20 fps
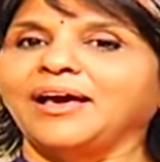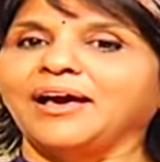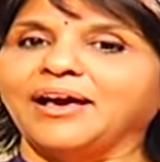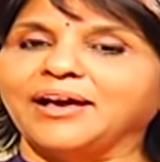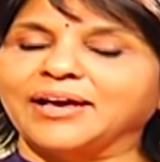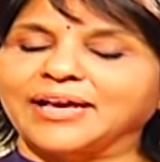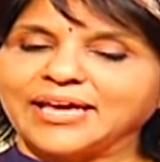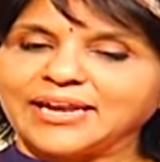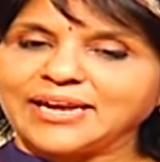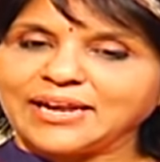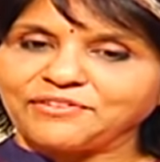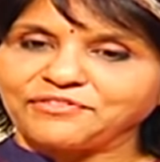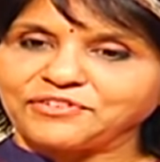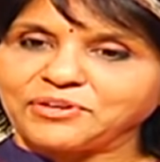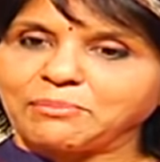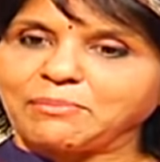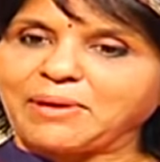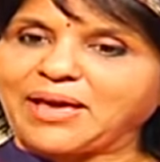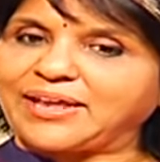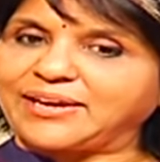Again
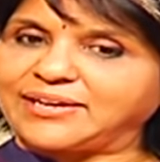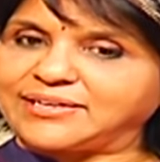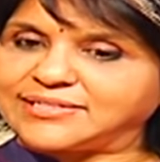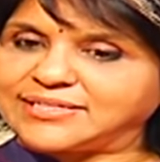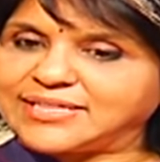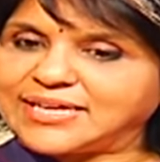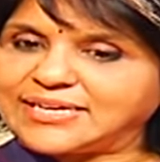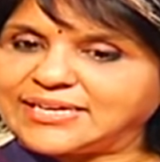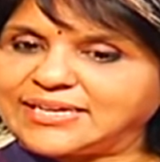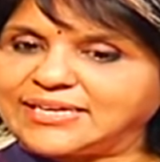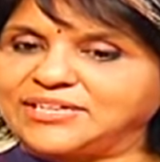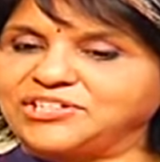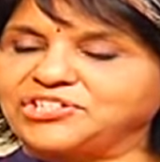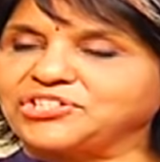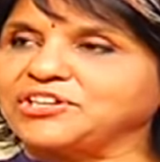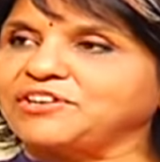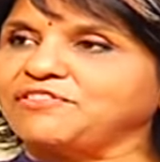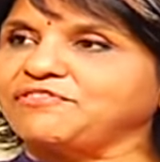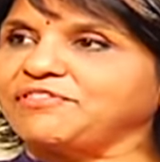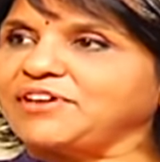after marriage that
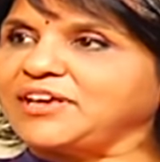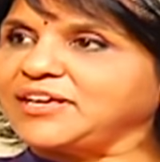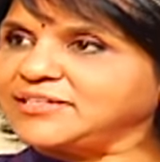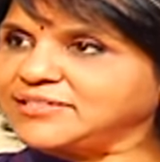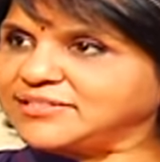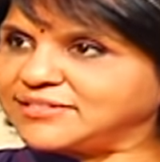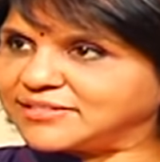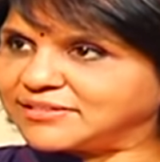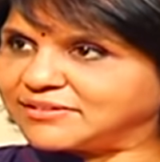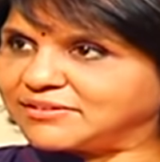initial phase